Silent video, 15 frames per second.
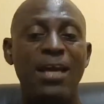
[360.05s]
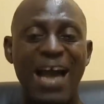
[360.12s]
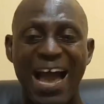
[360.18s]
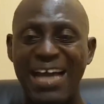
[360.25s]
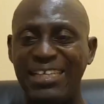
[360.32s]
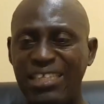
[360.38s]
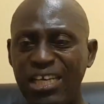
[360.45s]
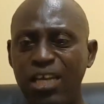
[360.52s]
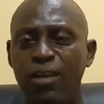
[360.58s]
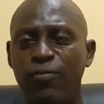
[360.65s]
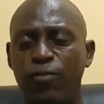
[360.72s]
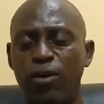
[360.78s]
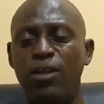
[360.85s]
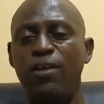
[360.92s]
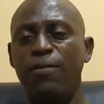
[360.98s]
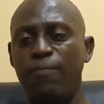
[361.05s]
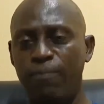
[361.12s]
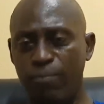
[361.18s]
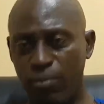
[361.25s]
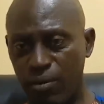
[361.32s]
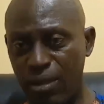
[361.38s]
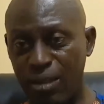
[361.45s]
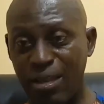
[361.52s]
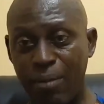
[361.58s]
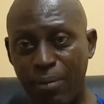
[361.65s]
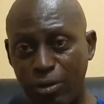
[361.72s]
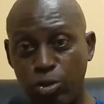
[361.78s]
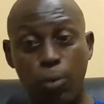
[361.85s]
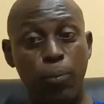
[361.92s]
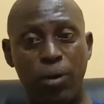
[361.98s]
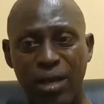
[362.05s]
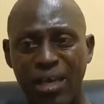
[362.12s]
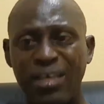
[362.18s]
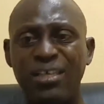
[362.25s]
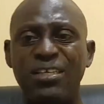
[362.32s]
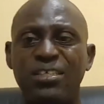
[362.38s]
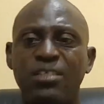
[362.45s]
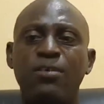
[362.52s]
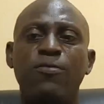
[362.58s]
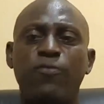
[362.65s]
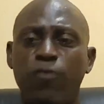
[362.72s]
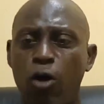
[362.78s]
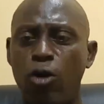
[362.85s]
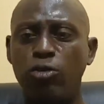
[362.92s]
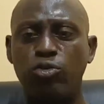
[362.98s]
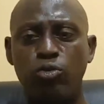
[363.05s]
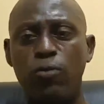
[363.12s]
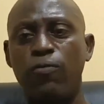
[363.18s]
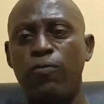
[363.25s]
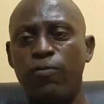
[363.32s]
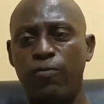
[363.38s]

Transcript: Ideal for the jumbo egg is 4 to